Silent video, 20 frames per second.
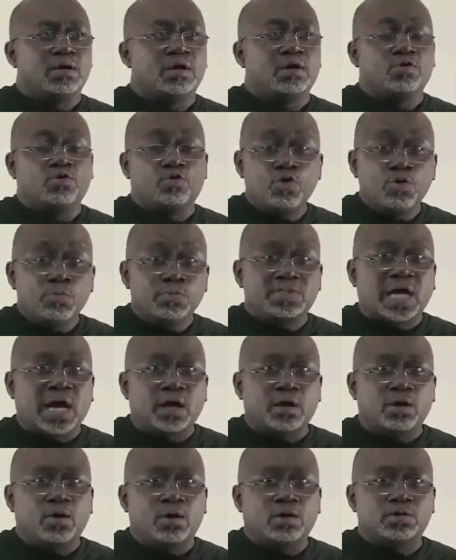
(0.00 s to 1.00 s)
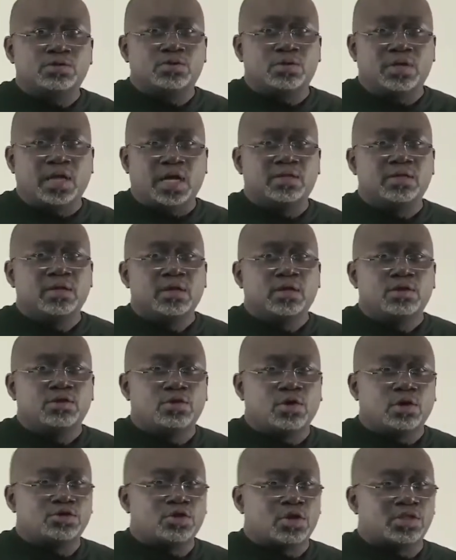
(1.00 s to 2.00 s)
rooms are locked so that
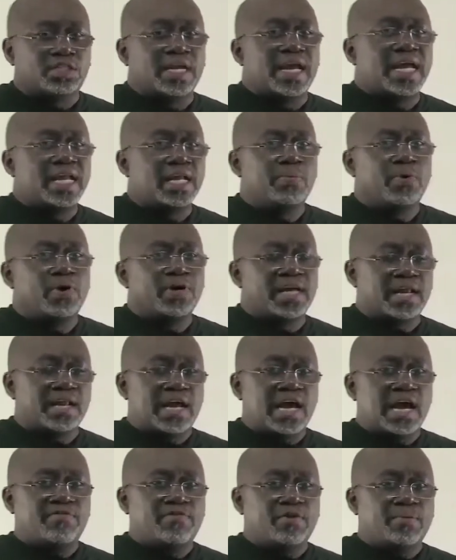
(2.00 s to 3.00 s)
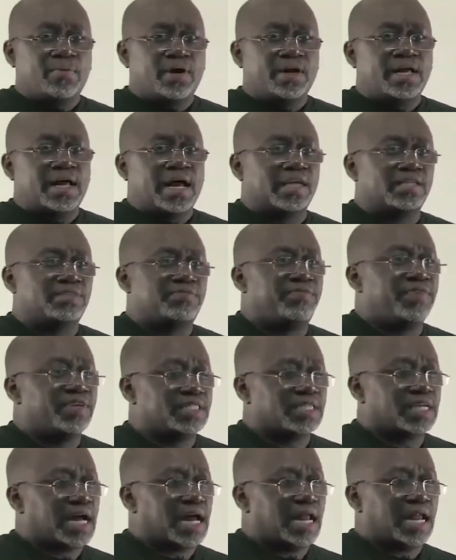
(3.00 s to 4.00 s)
not just anybody and everybody has
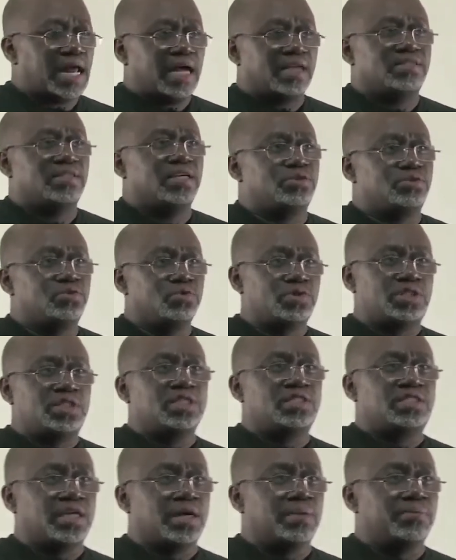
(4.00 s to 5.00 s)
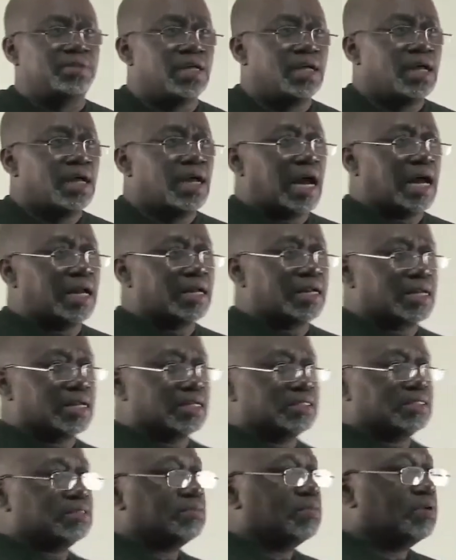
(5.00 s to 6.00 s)
physical access to systems and
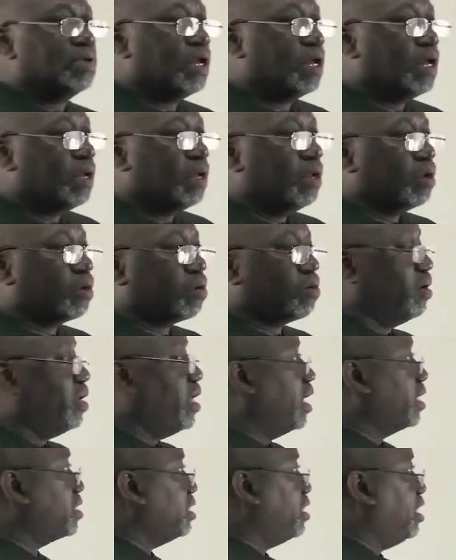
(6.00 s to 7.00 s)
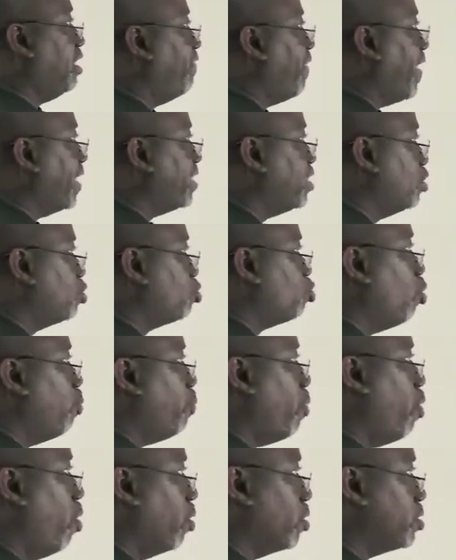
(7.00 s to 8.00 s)
can connect devices to
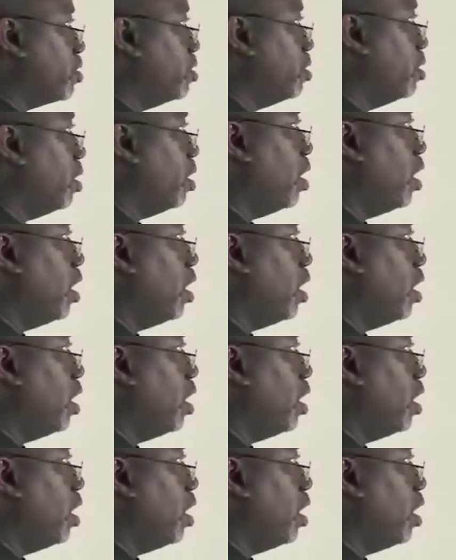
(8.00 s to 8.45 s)
ports.